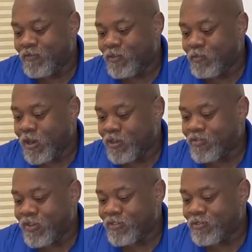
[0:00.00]
for the
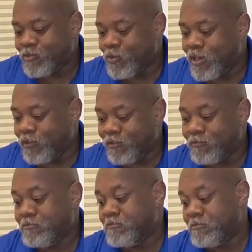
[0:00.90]
MOSFETs as well.
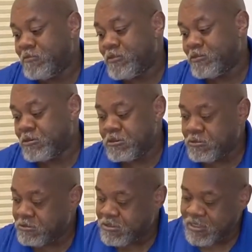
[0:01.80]
It's pretty
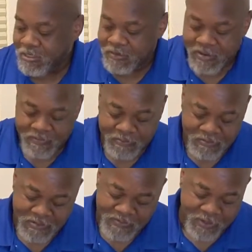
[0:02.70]
interesting.
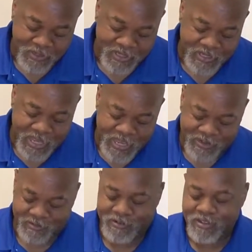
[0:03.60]
I've never seen that
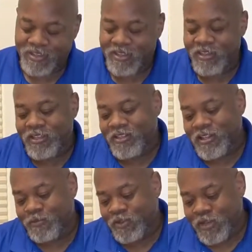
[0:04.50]

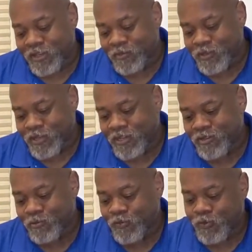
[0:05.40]
type of
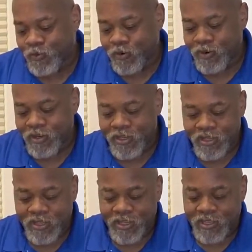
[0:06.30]
documentation before.
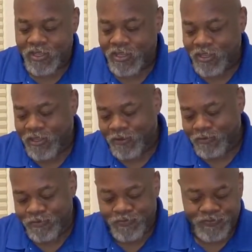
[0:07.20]

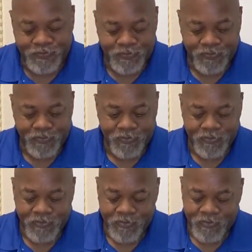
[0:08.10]
And
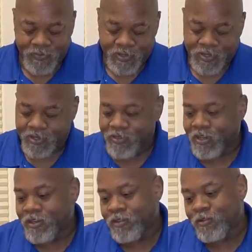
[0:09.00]
it's
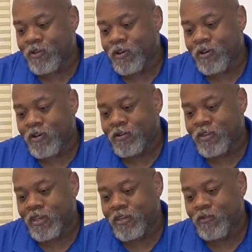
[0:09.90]
got another card.
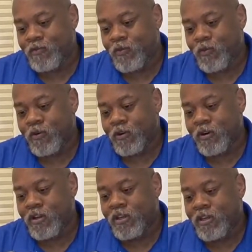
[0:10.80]
Thank you for